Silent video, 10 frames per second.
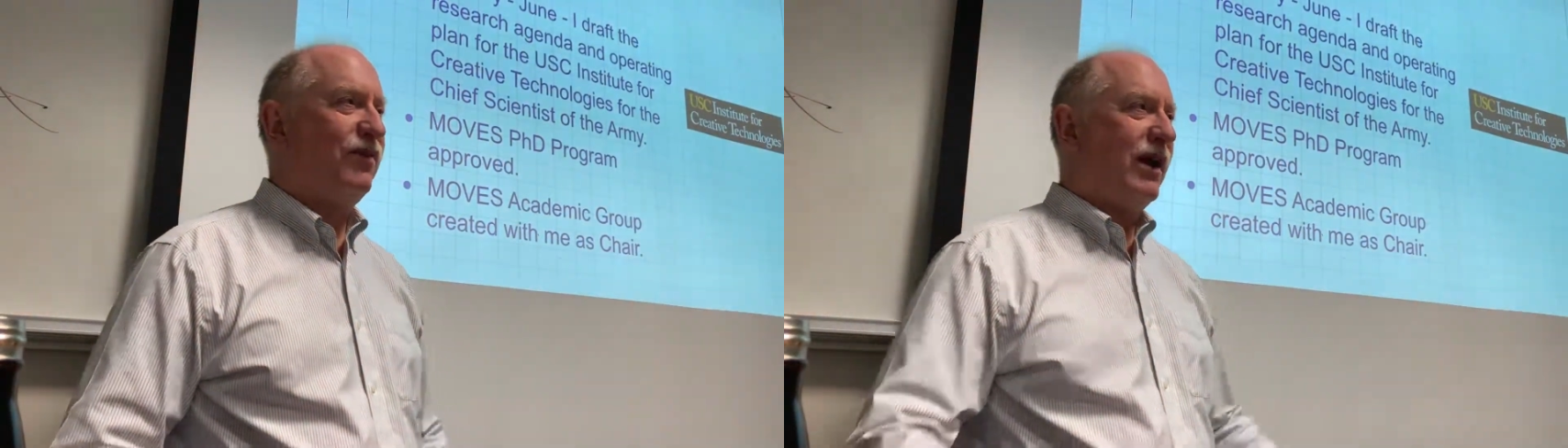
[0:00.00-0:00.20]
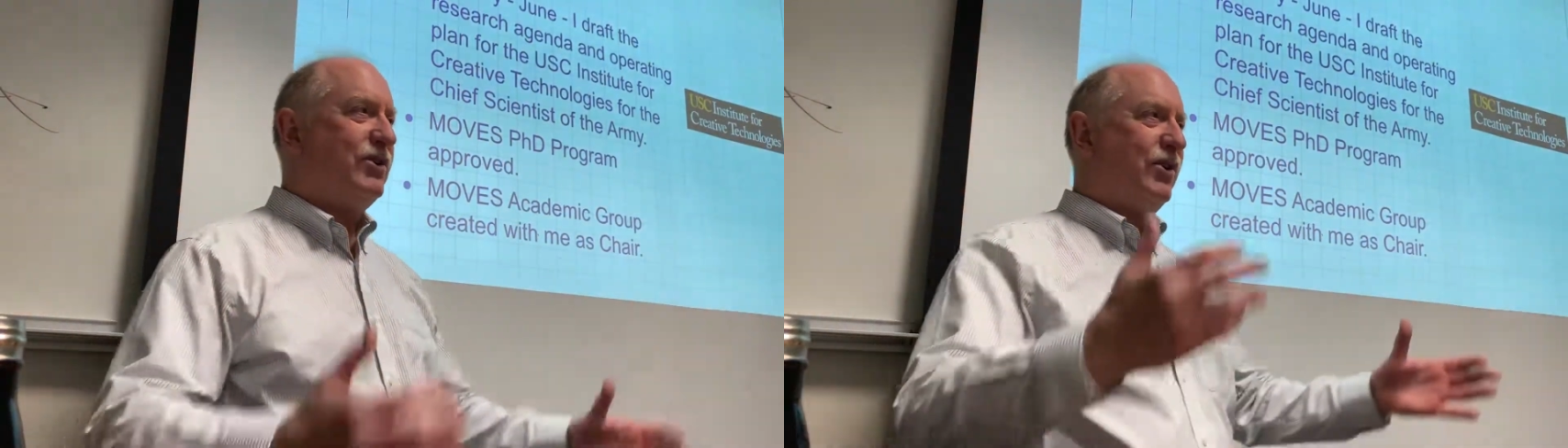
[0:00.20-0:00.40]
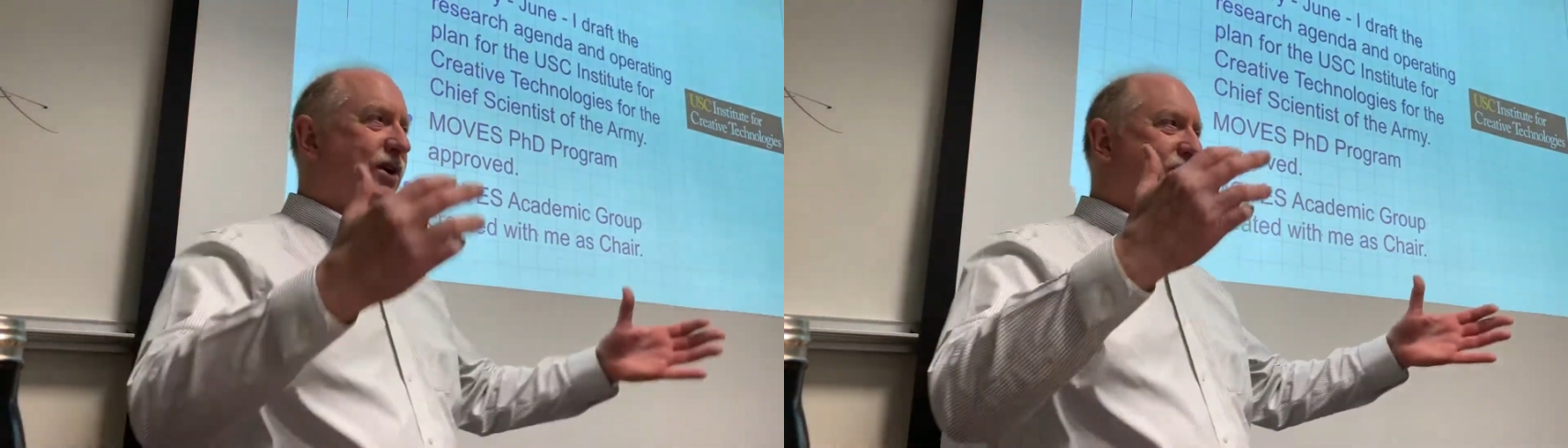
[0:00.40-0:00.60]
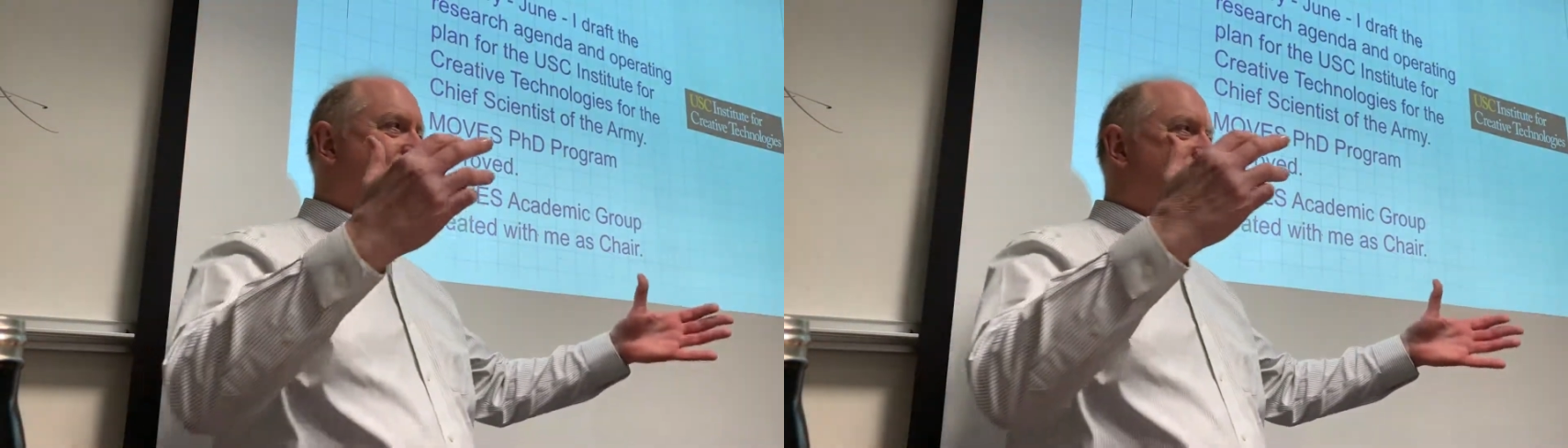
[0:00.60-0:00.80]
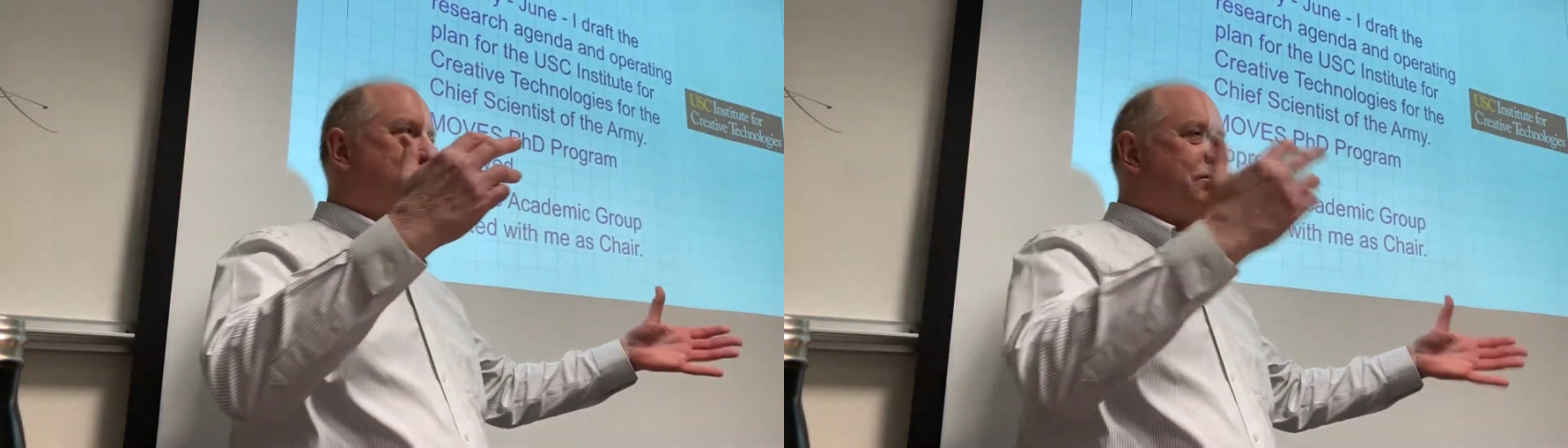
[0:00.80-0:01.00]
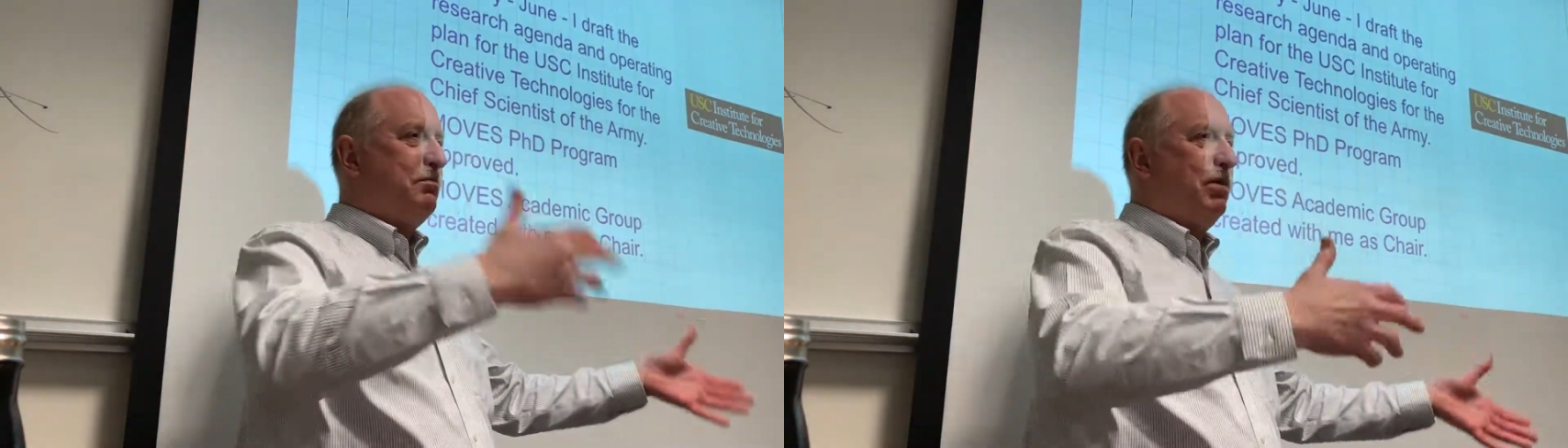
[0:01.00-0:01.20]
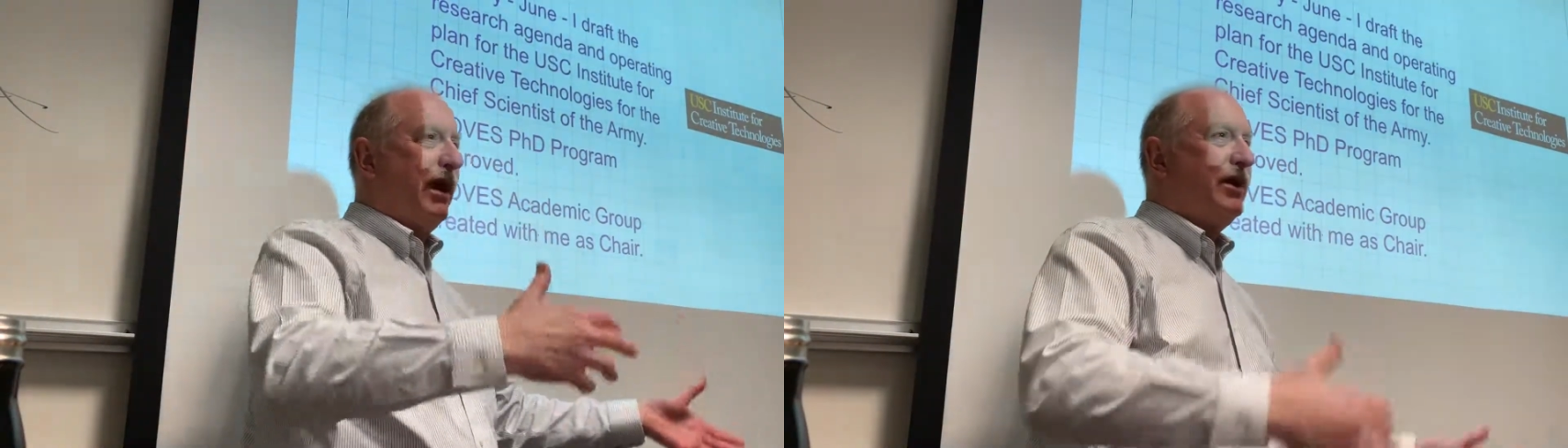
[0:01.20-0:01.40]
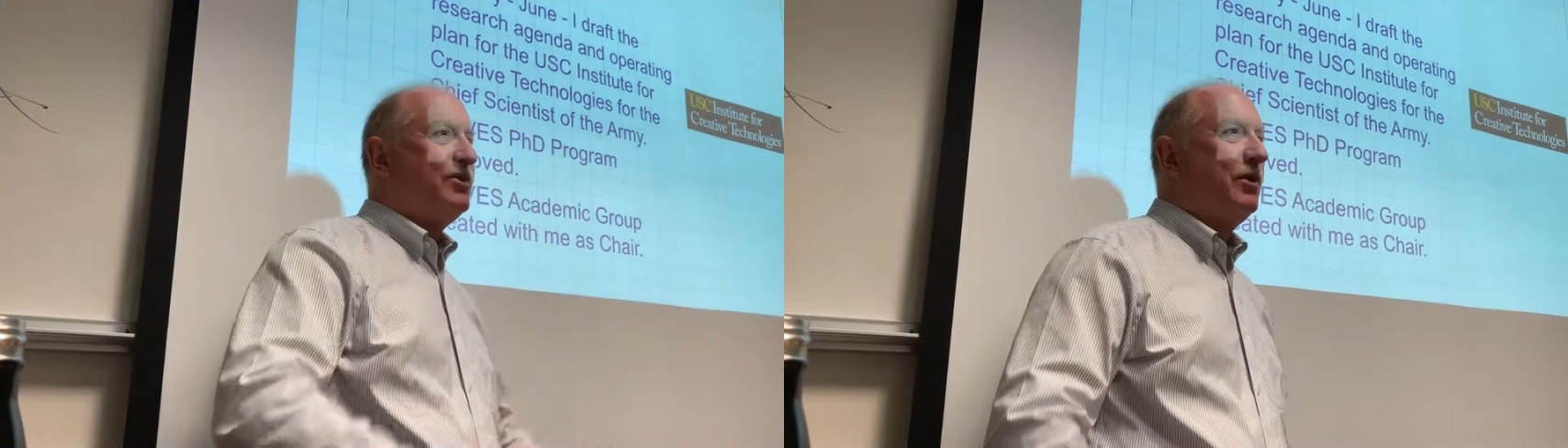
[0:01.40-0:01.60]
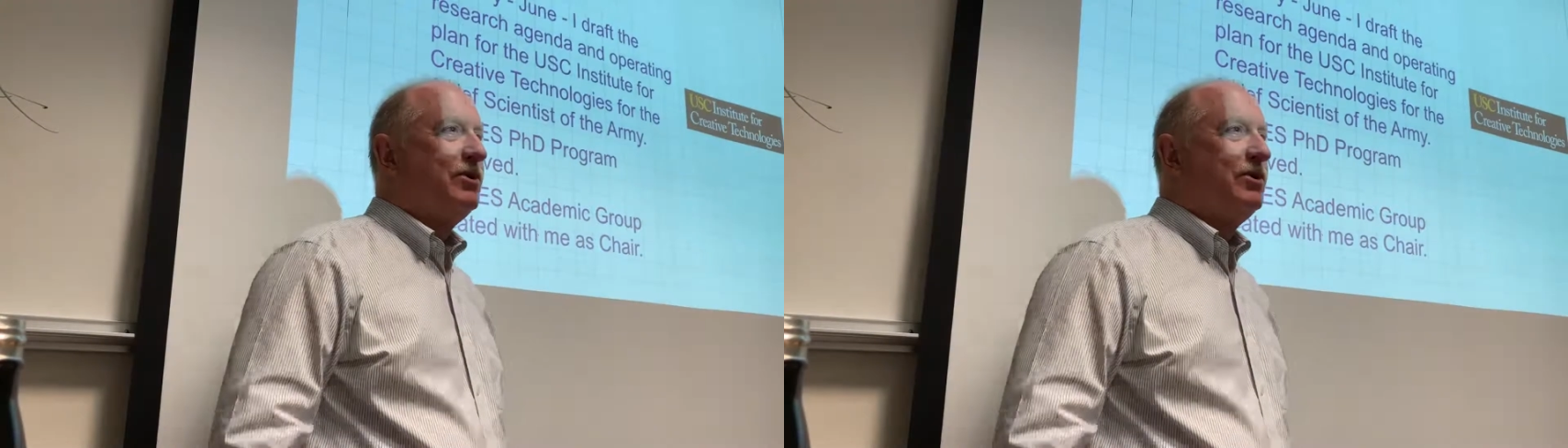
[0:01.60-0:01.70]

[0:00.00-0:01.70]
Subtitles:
fly to his place,